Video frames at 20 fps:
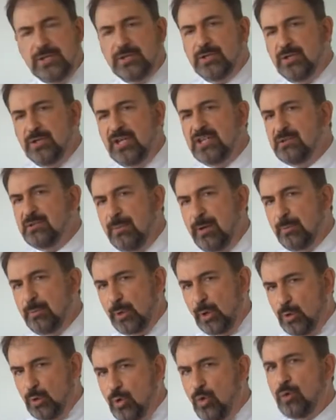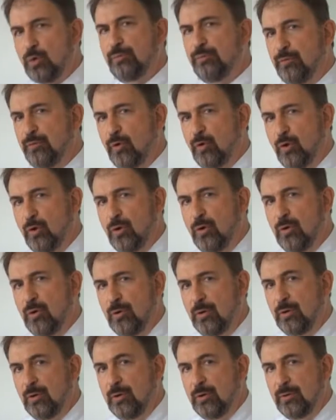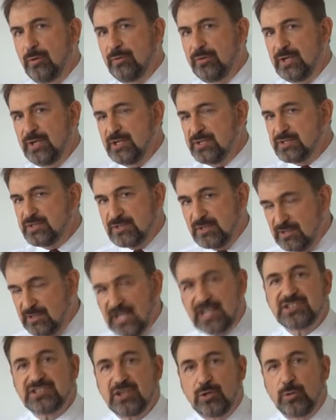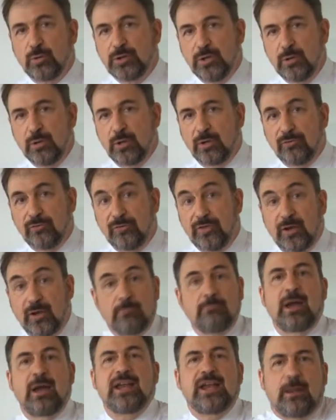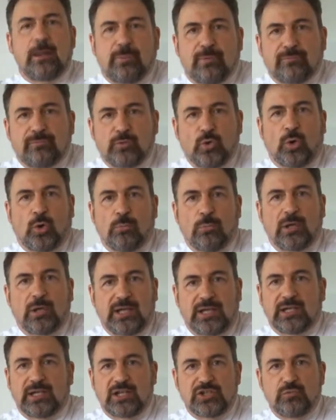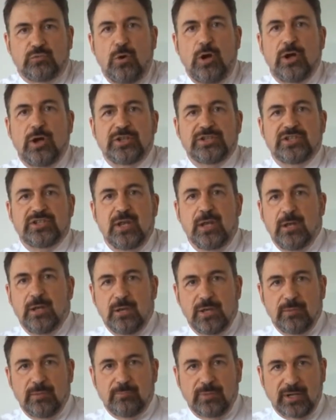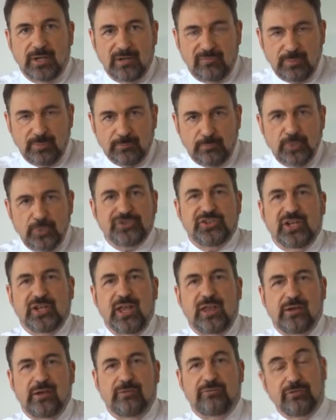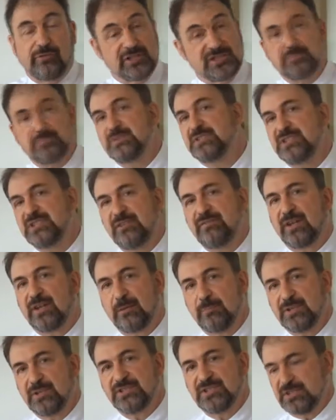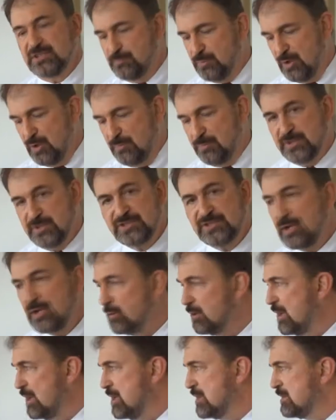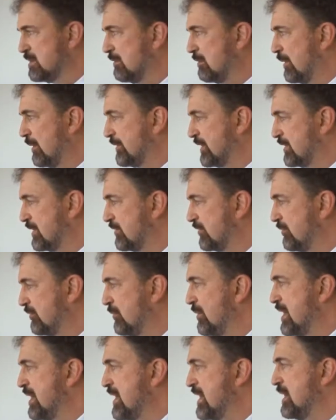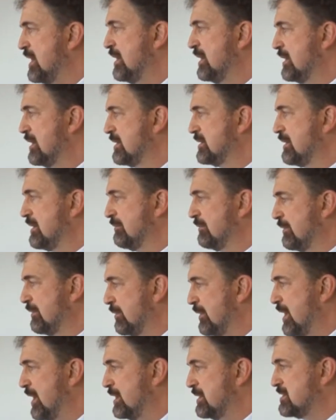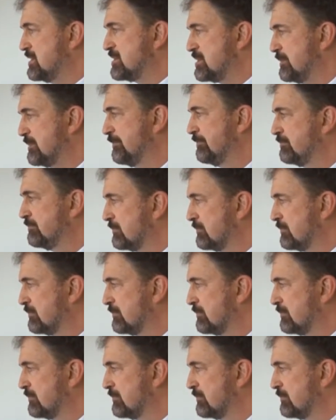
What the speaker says: you need to be able to look for these lexical units that are made up of normal English words but have been put together for a specific business purpose. So you've got these three different things: